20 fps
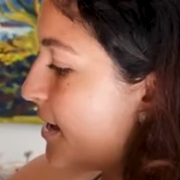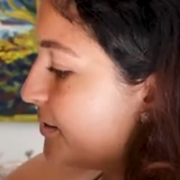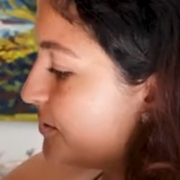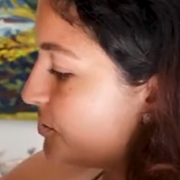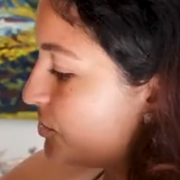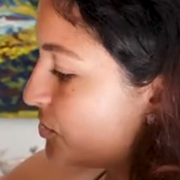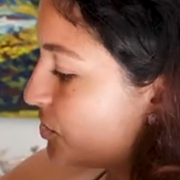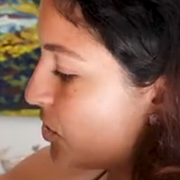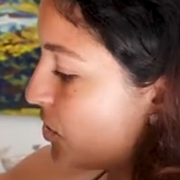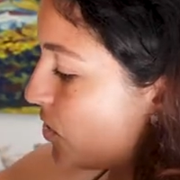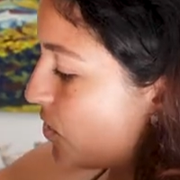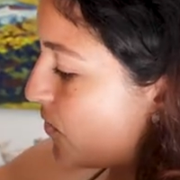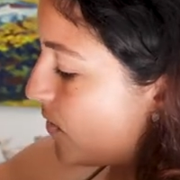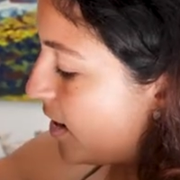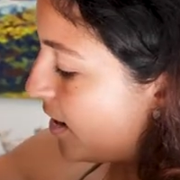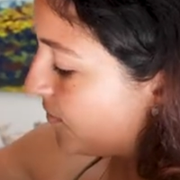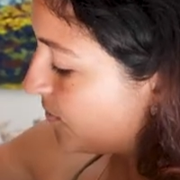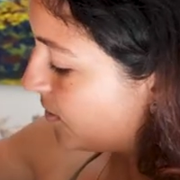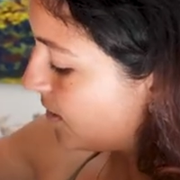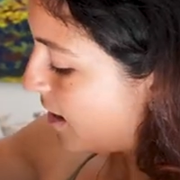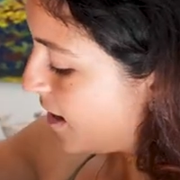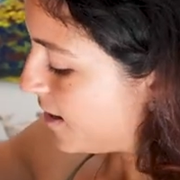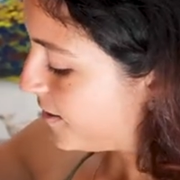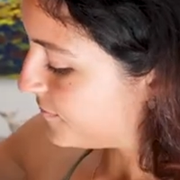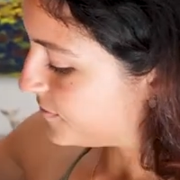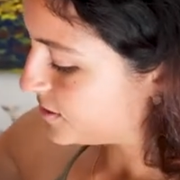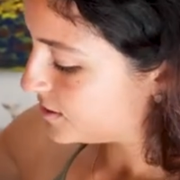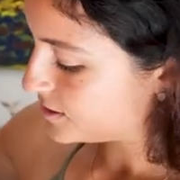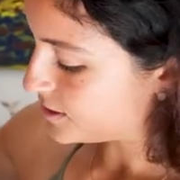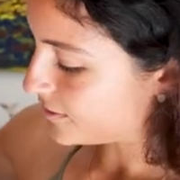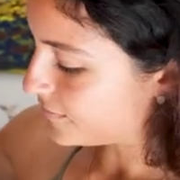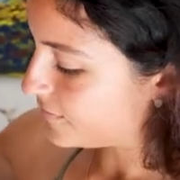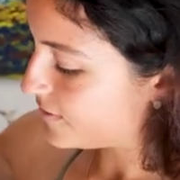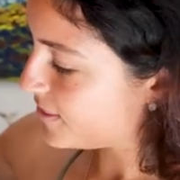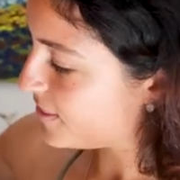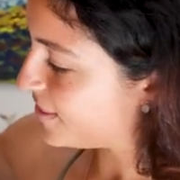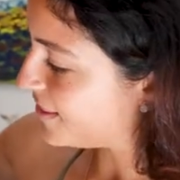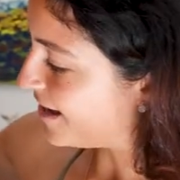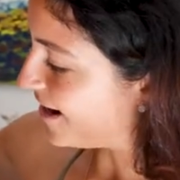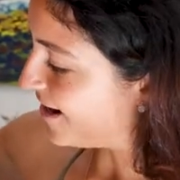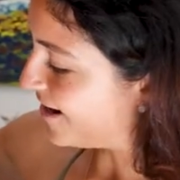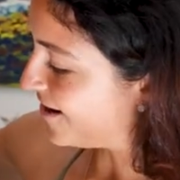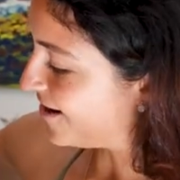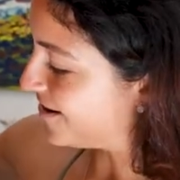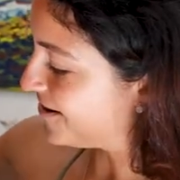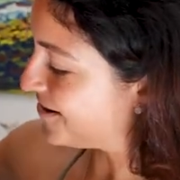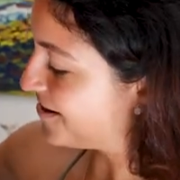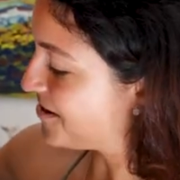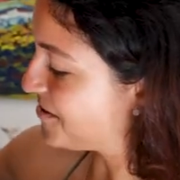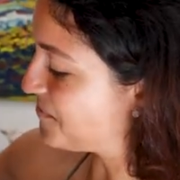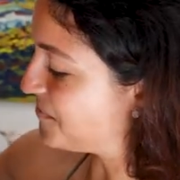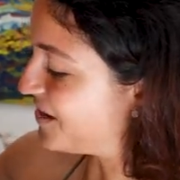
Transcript: And so I will have stuff in there,